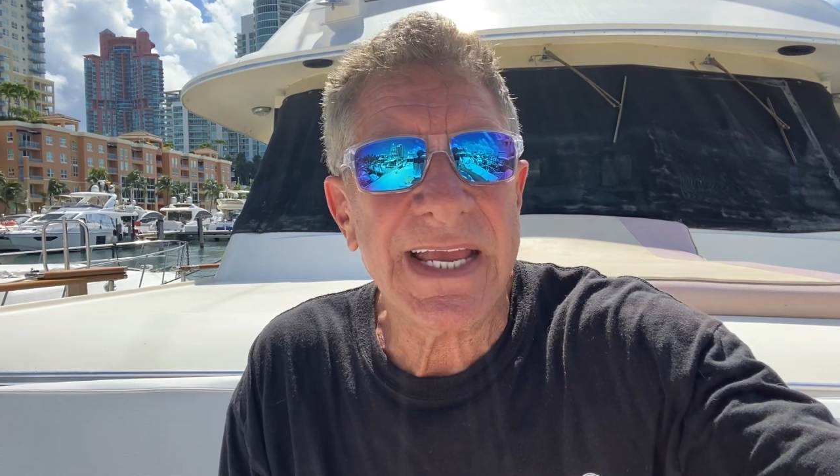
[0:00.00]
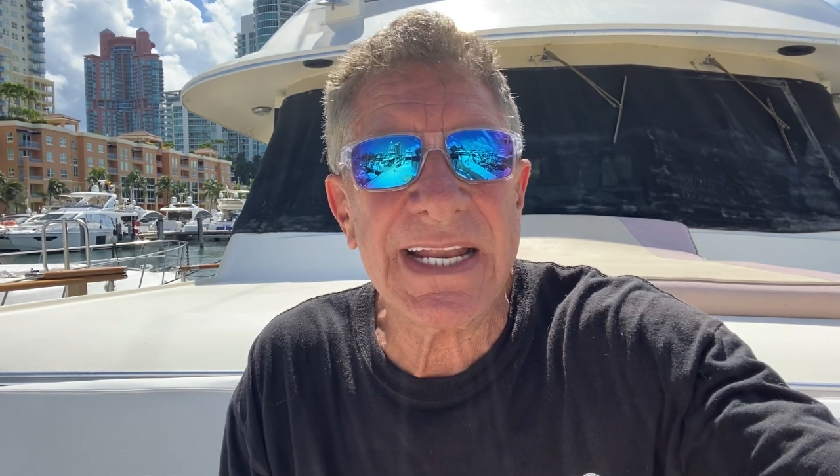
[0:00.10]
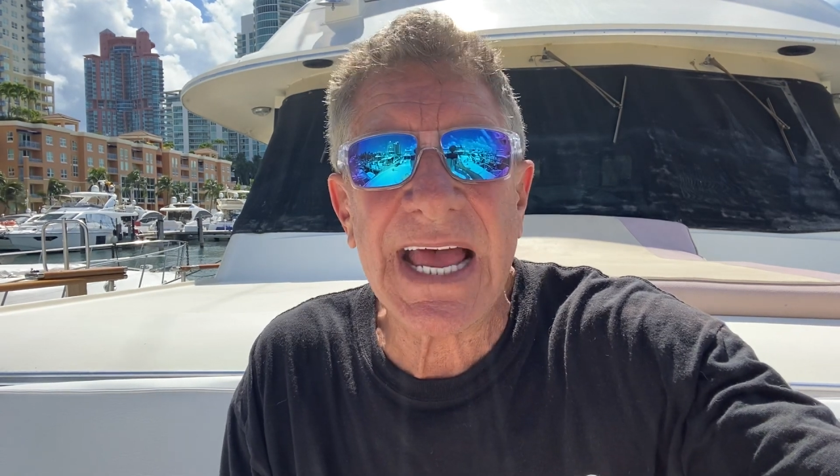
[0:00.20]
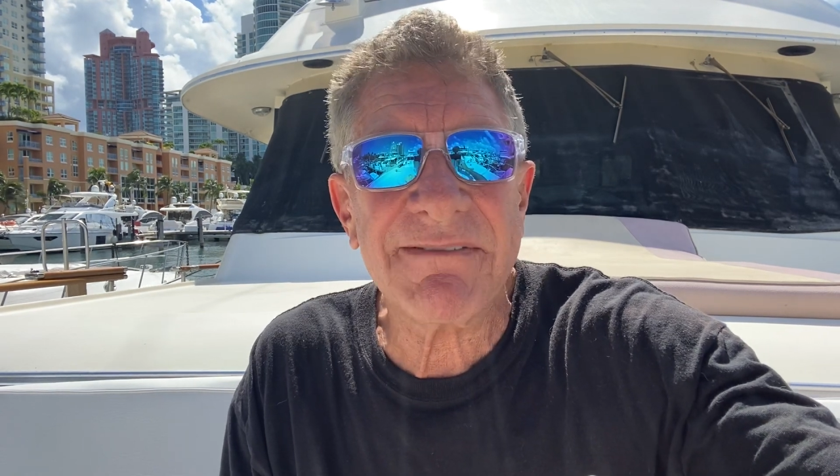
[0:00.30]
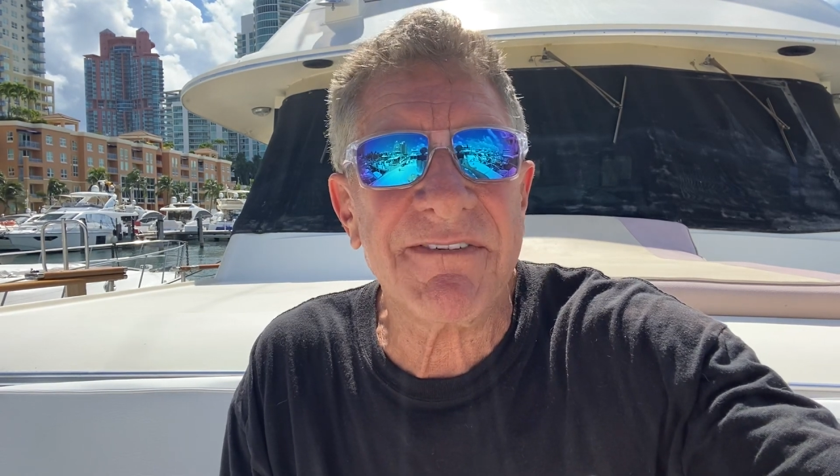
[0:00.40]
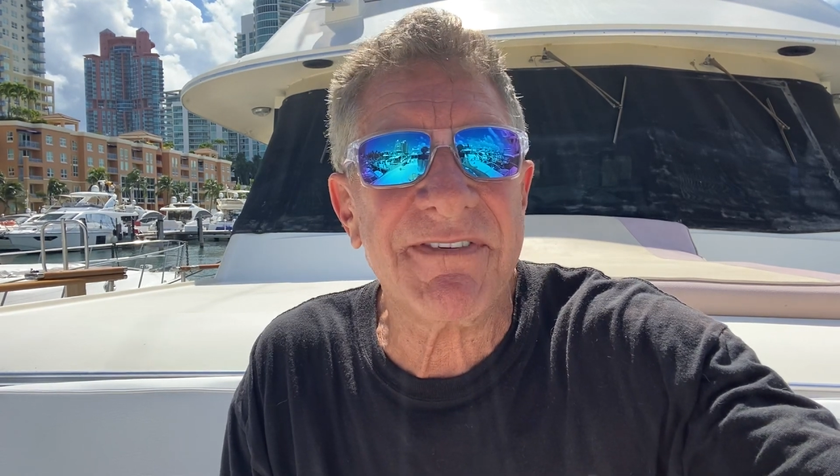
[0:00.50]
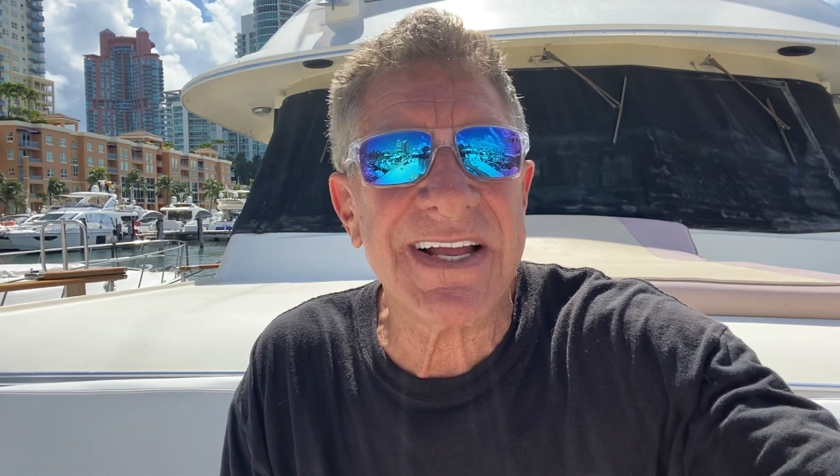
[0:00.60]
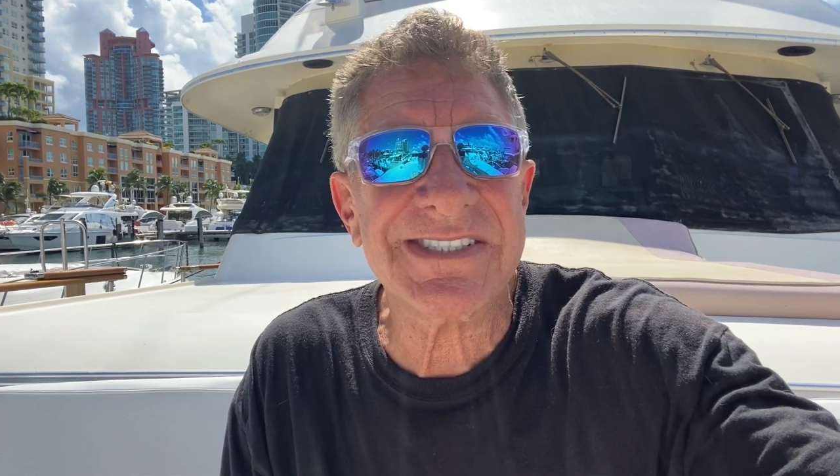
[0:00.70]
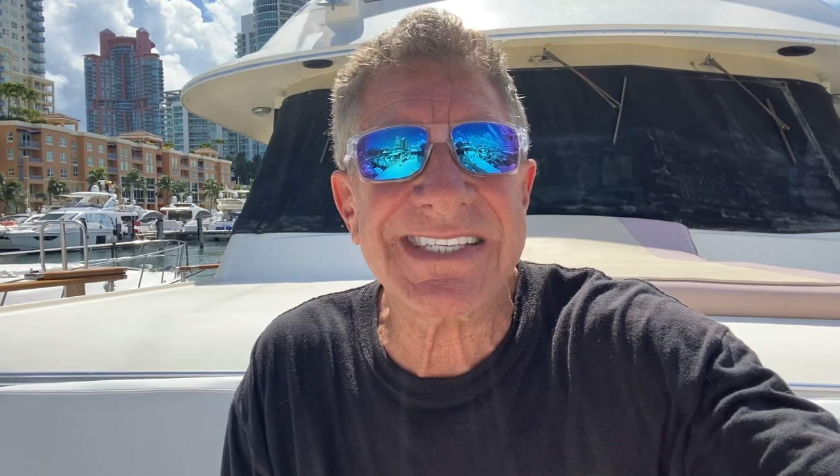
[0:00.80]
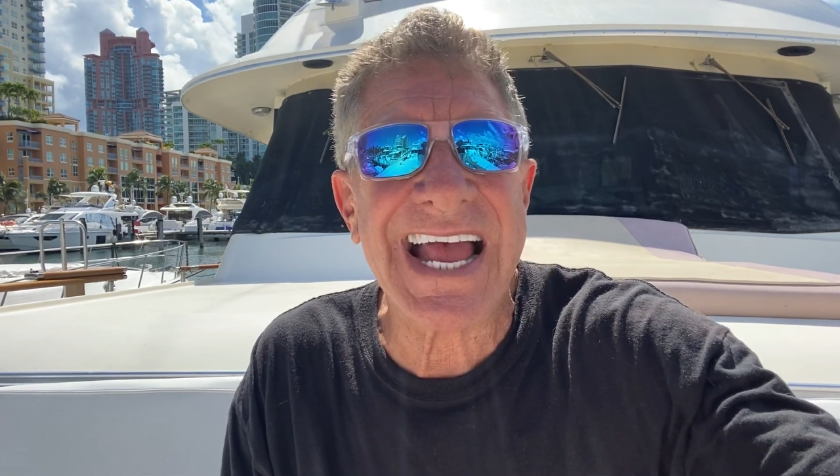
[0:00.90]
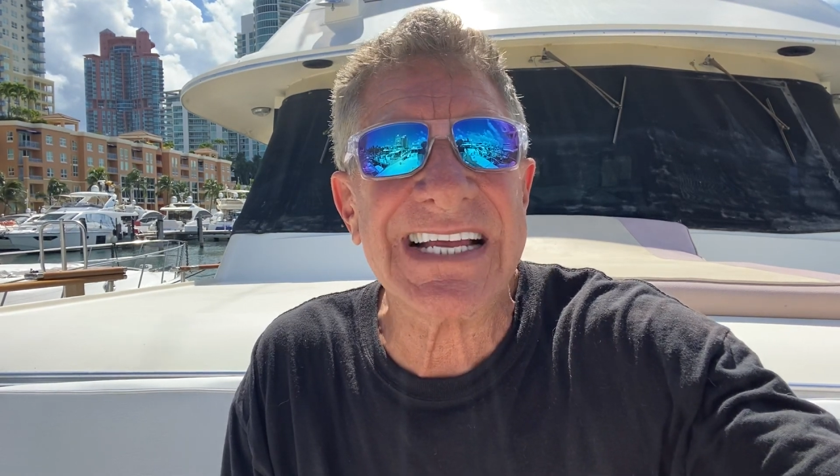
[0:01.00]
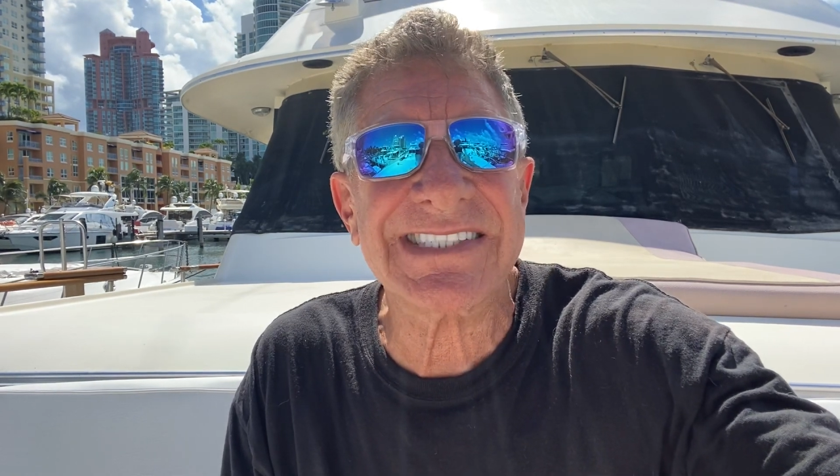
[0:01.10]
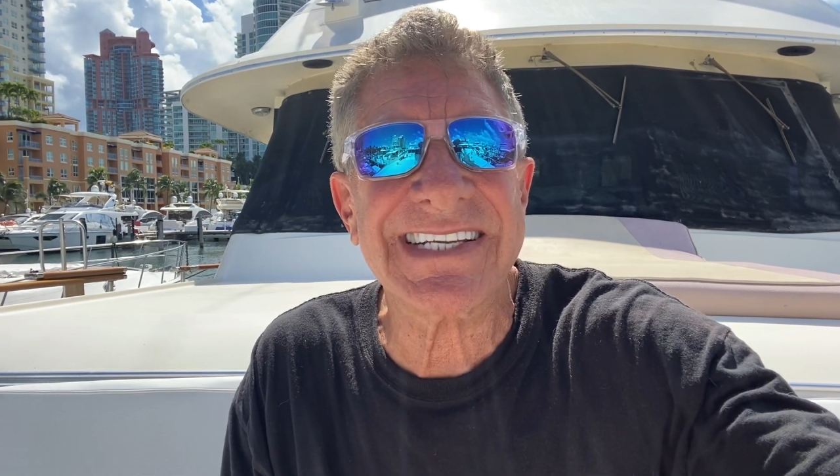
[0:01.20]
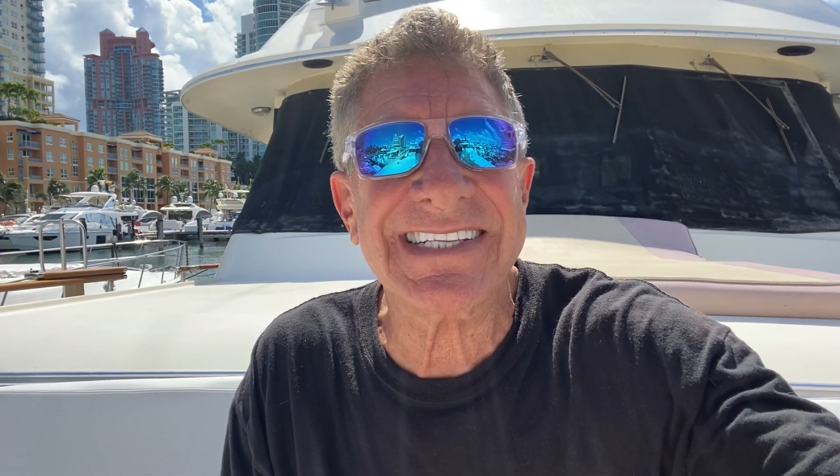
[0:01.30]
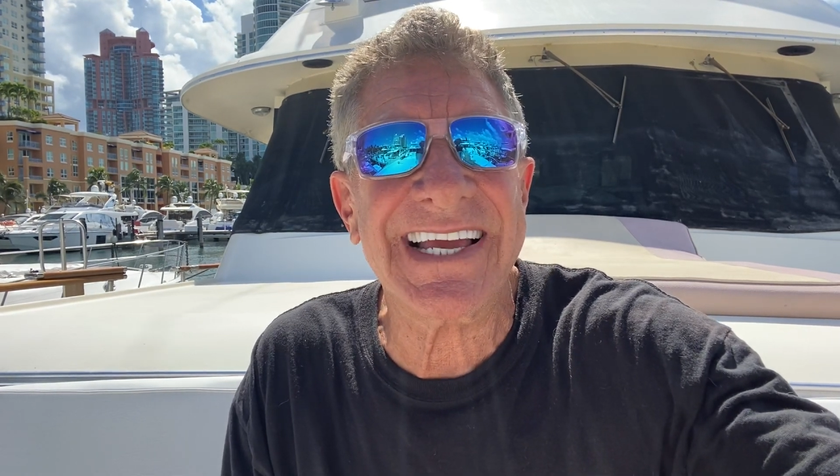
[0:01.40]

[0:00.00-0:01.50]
and have a fantastic